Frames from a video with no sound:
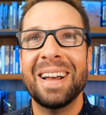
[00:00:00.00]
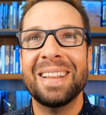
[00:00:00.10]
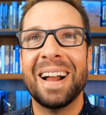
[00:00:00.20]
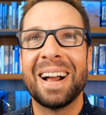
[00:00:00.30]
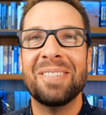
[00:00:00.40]

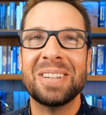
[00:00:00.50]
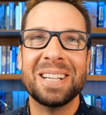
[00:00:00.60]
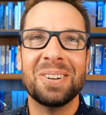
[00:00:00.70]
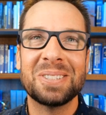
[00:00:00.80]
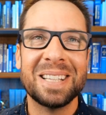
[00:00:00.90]
I got
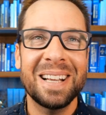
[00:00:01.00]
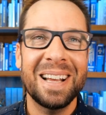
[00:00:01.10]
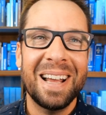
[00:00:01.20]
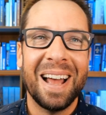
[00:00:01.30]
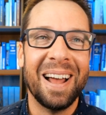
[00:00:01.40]
videos,
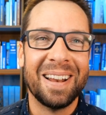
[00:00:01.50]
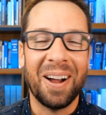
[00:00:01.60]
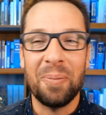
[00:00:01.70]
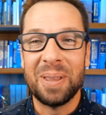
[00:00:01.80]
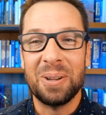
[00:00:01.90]
and I
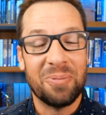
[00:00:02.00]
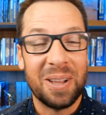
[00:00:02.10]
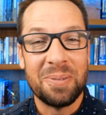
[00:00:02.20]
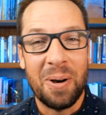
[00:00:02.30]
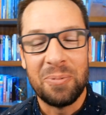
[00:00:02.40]
hope that you
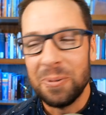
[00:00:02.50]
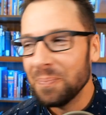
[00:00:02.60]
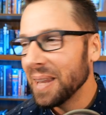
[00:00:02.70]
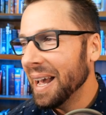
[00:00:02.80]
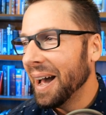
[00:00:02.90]
find them helpful.
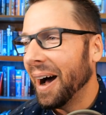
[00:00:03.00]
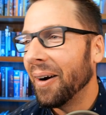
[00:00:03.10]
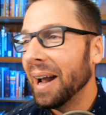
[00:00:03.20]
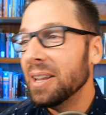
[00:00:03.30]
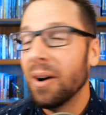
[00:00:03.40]
All
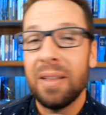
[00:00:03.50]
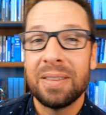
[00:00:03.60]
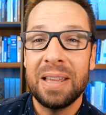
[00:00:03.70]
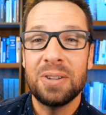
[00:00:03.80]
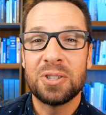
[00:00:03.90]
right, y'all,
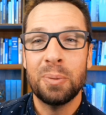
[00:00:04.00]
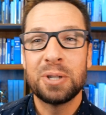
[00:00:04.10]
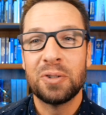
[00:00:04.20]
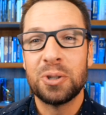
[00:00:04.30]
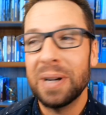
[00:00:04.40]
thank you so
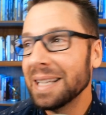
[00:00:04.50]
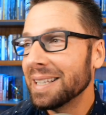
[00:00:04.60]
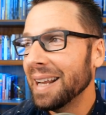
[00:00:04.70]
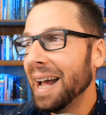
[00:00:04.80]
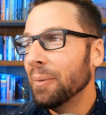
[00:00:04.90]
much for joining
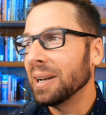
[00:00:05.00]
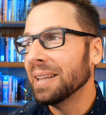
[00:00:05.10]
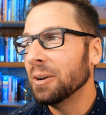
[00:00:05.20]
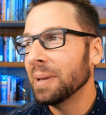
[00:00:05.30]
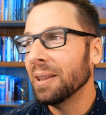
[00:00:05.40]
today. Went a
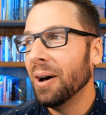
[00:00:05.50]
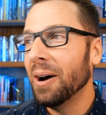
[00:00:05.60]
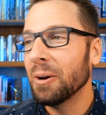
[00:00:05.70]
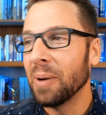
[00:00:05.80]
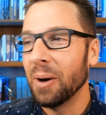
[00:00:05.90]
little bit
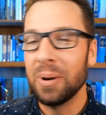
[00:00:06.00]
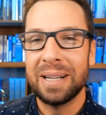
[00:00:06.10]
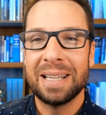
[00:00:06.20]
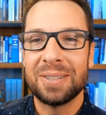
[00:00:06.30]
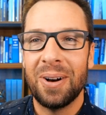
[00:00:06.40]
long, but I wanted
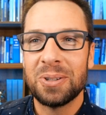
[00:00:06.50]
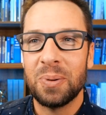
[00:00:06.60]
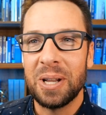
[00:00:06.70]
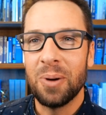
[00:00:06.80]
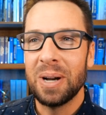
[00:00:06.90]
to get to all
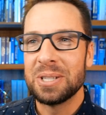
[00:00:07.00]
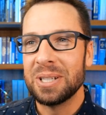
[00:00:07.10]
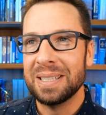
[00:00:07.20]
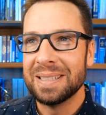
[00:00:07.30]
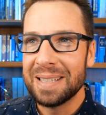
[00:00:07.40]
20
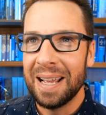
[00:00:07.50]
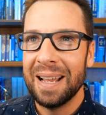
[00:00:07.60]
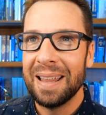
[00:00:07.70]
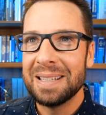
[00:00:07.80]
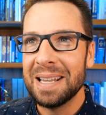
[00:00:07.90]
questions.
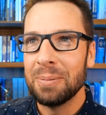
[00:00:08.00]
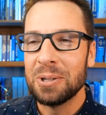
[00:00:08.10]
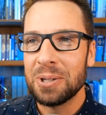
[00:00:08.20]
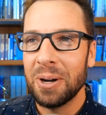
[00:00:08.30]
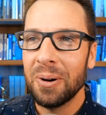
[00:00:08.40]
That is the name of the
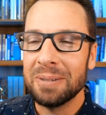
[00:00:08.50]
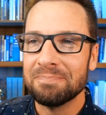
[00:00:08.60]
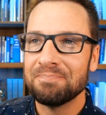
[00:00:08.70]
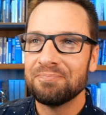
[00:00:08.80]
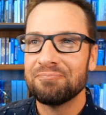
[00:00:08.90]
show, and
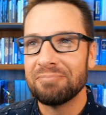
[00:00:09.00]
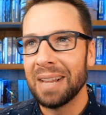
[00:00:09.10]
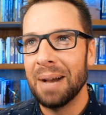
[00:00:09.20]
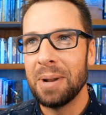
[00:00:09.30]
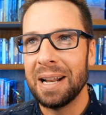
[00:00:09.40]

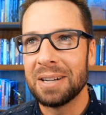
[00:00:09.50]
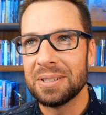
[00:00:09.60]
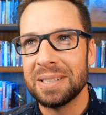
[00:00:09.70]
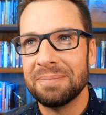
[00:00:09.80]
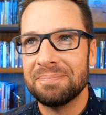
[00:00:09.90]
I'm not actually